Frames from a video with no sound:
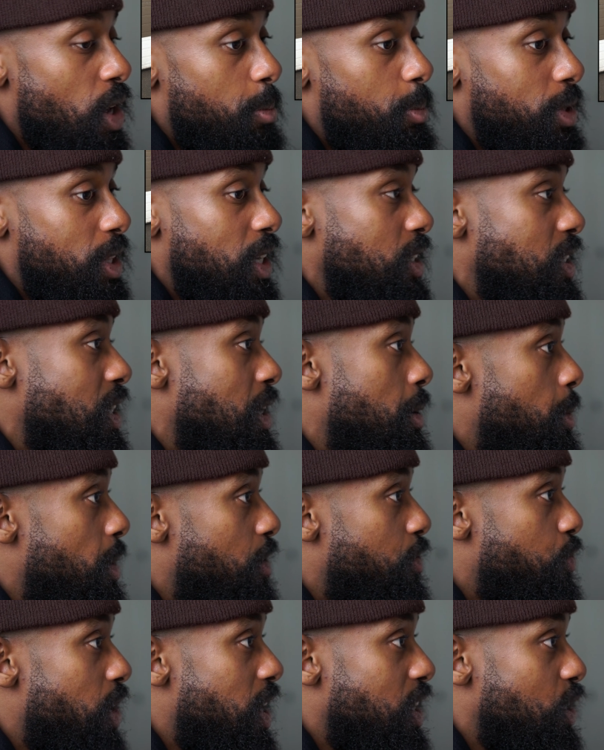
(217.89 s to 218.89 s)
But then some of
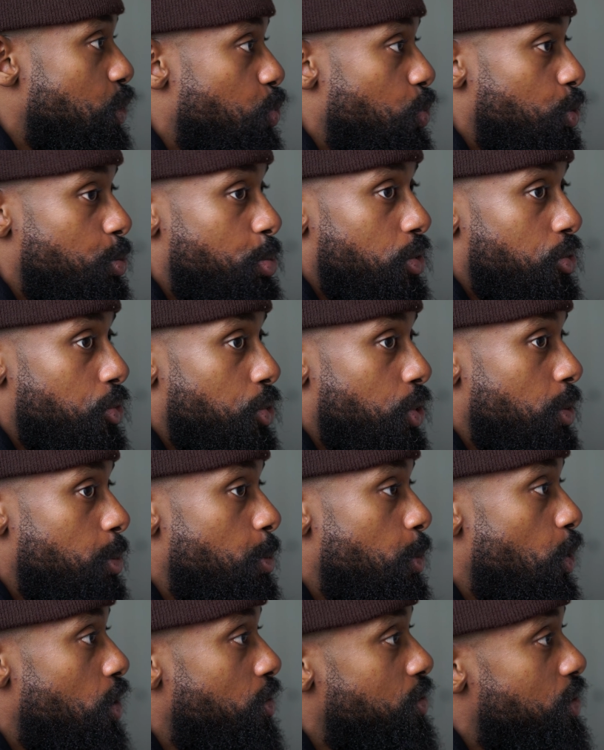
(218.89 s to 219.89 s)
my friends would prefer
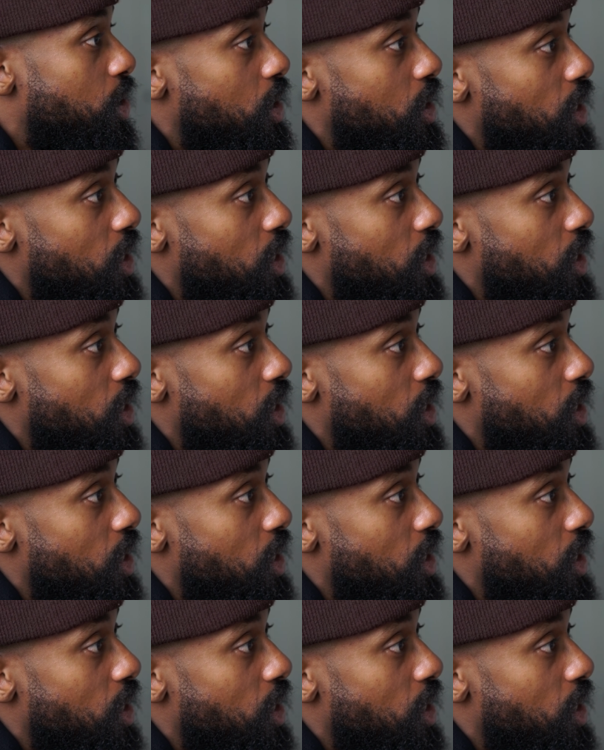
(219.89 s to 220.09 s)
more of the